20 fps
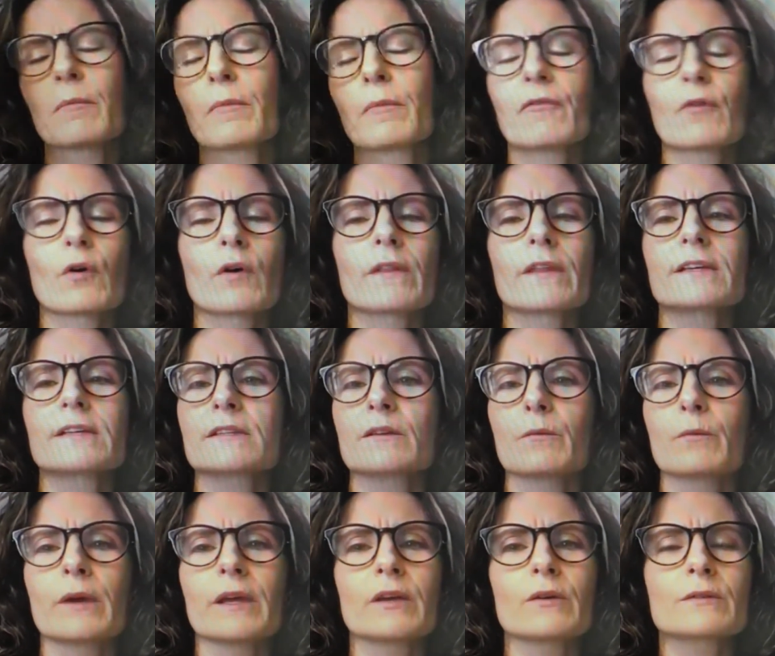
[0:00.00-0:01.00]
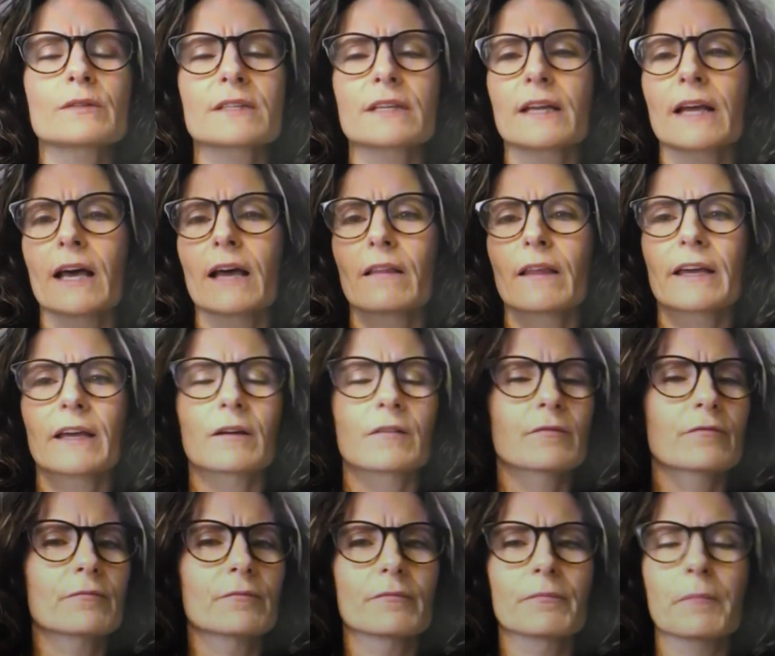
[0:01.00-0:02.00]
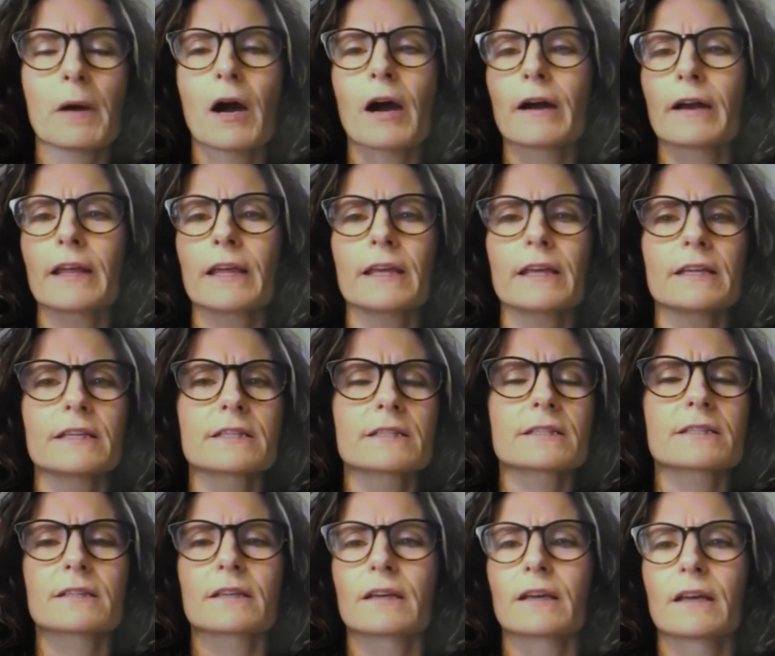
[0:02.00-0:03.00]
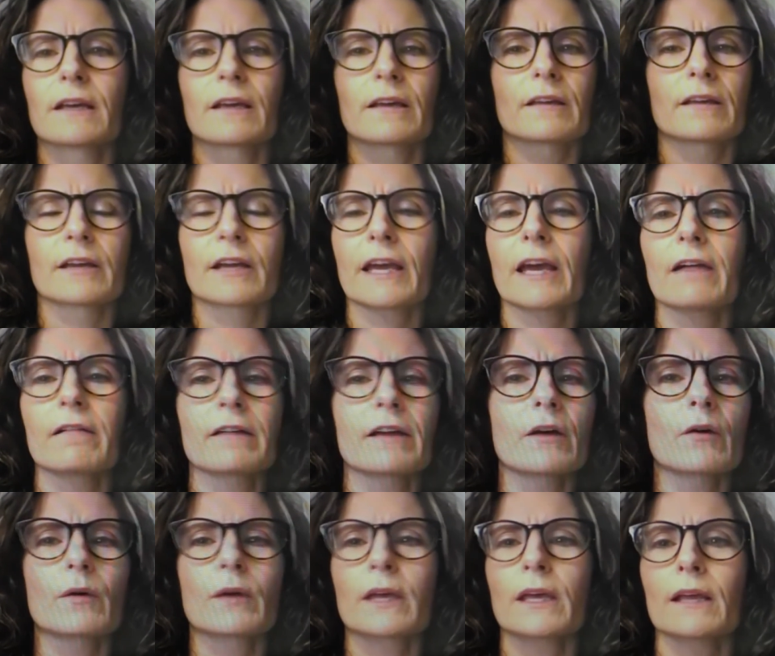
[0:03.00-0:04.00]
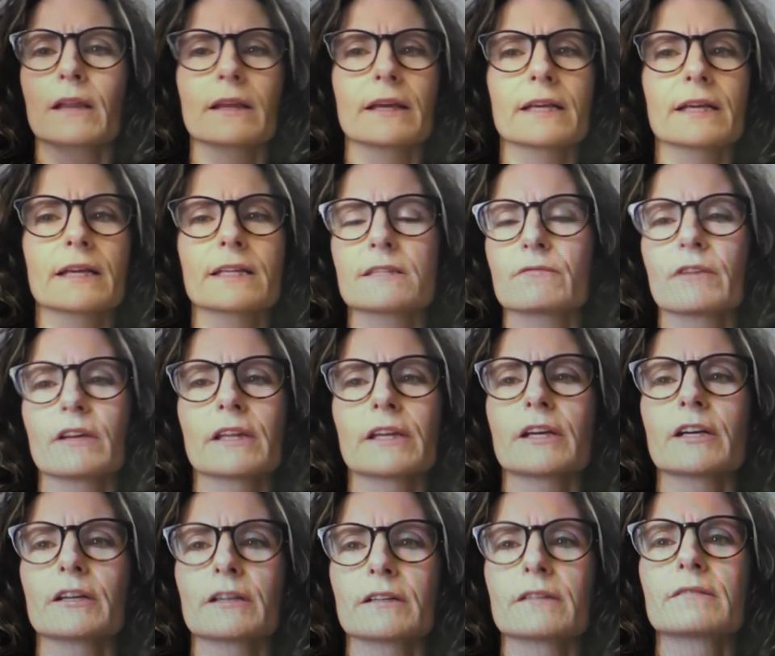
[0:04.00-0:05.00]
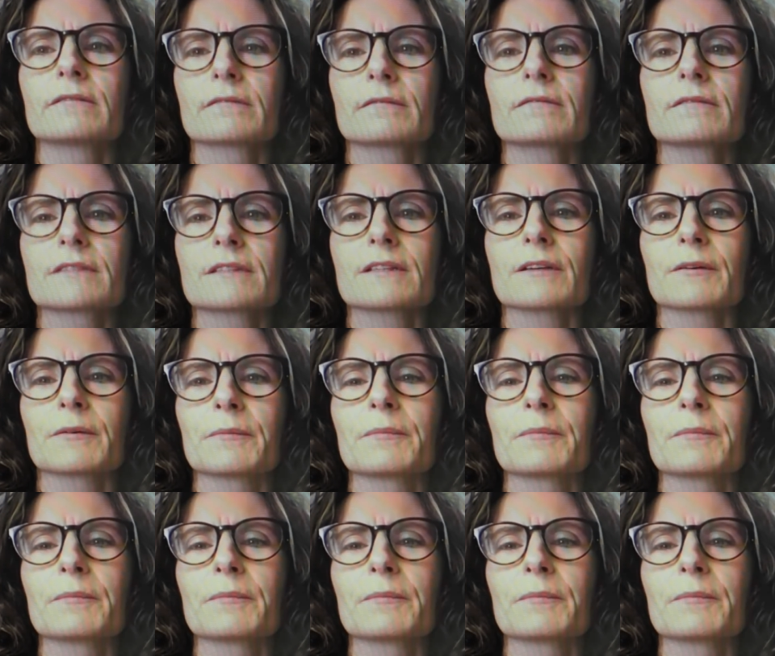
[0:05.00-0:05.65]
before this, and we used it at like parties, karaoke. Like, it's really good. So